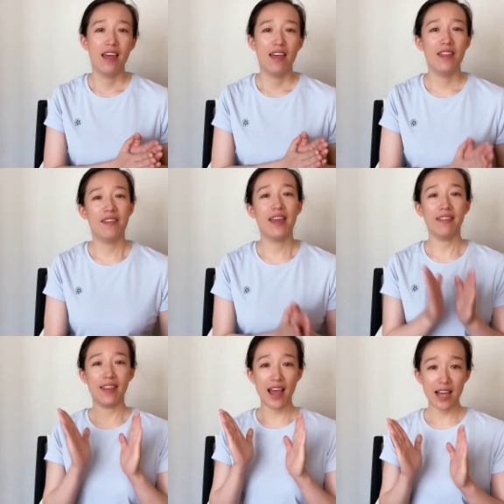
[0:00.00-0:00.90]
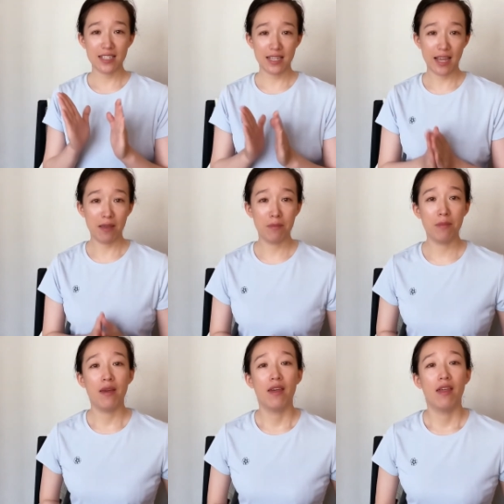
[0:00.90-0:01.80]
Then that asked
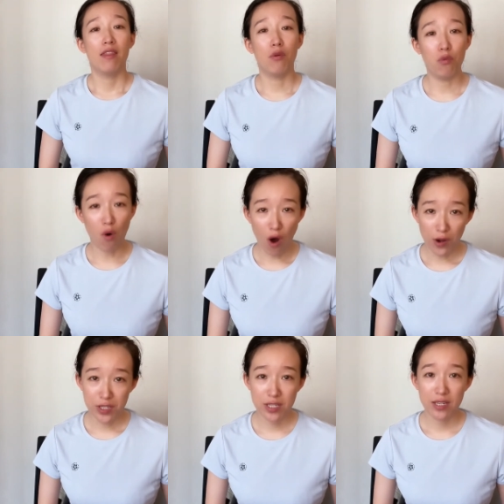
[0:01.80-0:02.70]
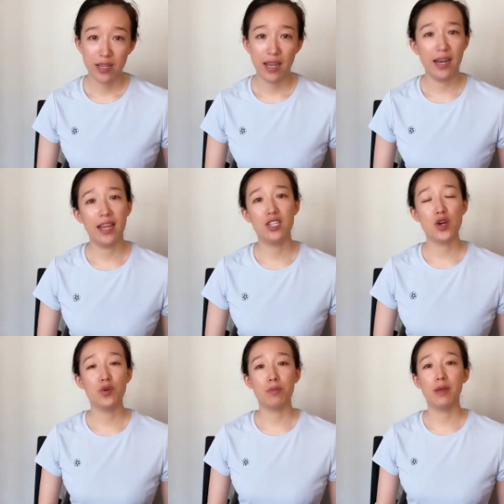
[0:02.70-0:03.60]
him the watts, and he
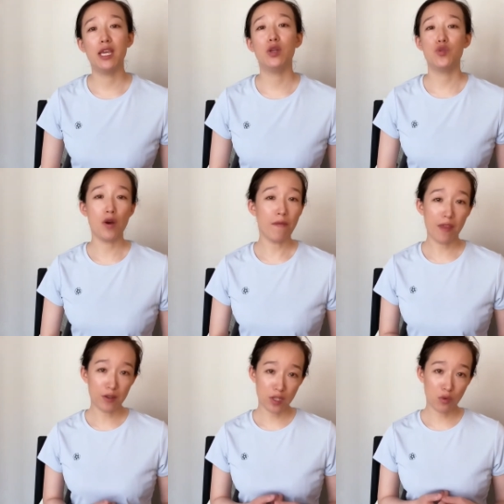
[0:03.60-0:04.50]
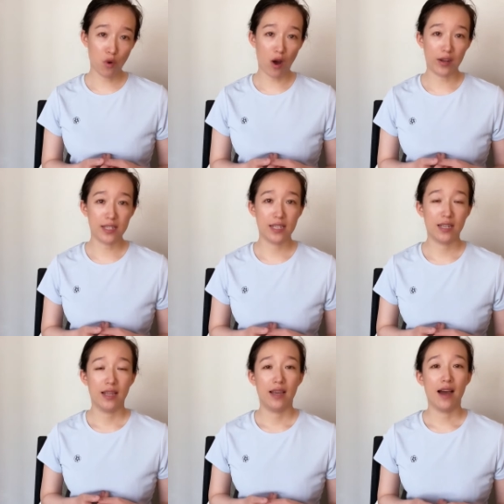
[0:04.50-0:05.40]
told me 12,000 watt.
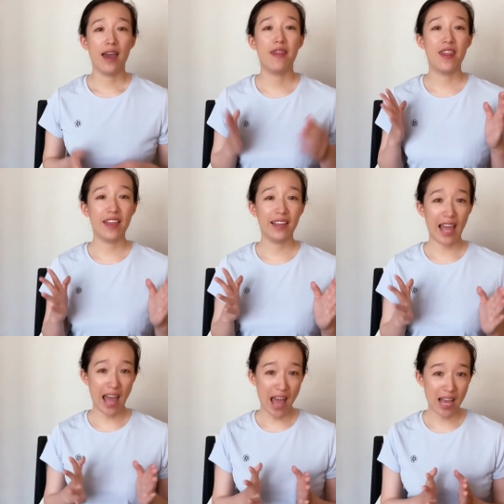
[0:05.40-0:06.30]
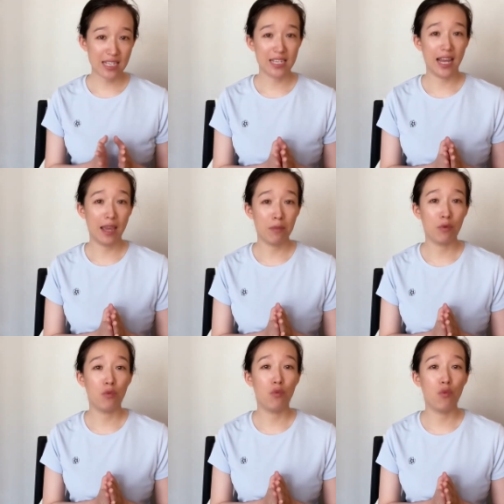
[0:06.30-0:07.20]
I then asked
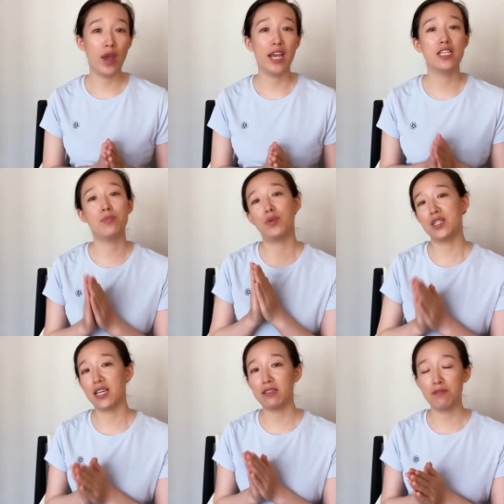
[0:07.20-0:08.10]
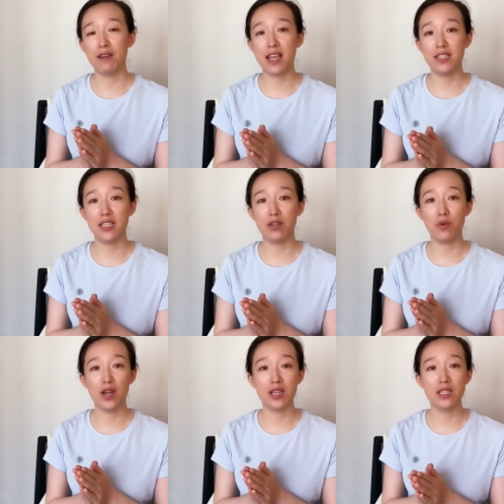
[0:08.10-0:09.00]
him which protective lens it
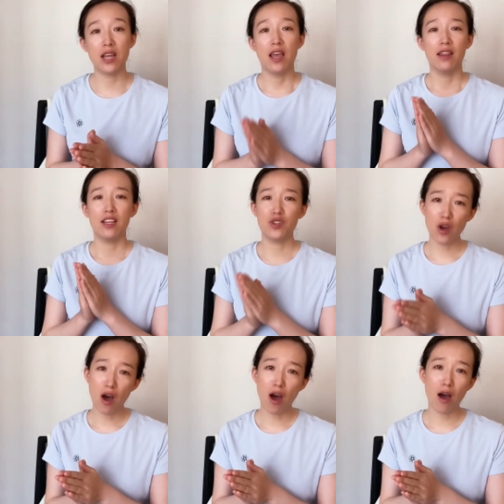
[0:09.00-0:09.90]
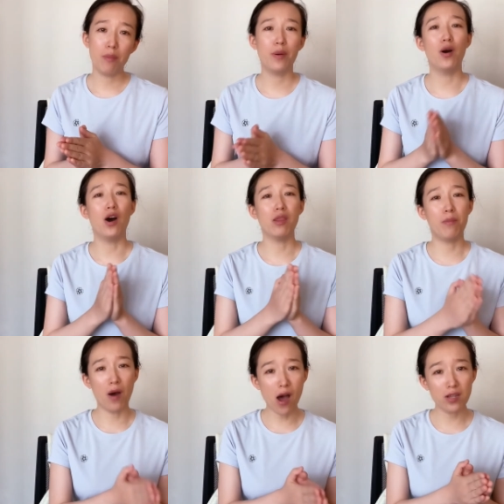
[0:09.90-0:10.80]
was, the top or the
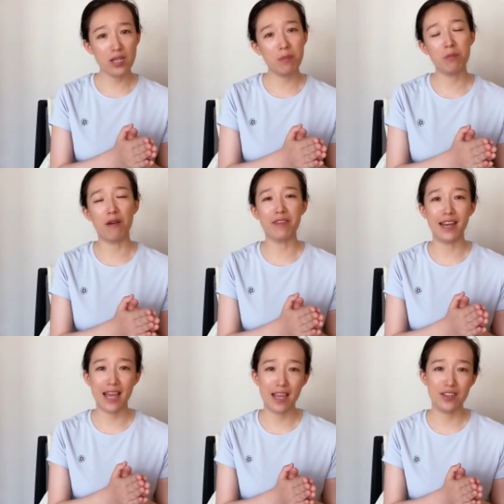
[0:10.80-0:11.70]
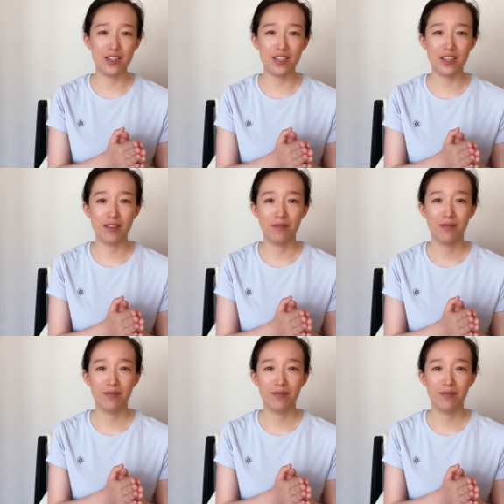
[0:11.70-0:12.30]
bottom of the lens.